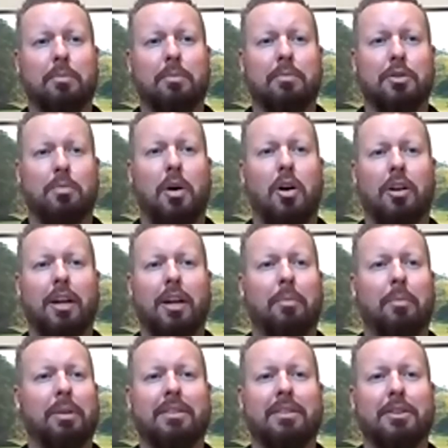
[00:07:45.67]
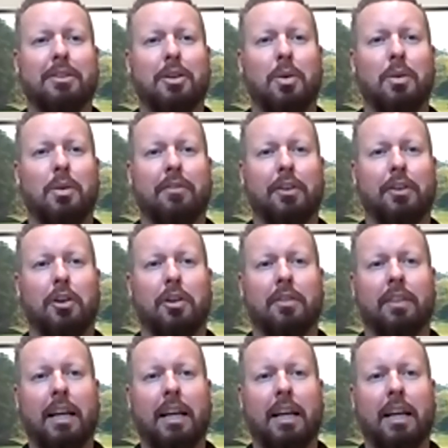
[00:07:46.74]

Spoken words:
small companies that no one's ever heard of,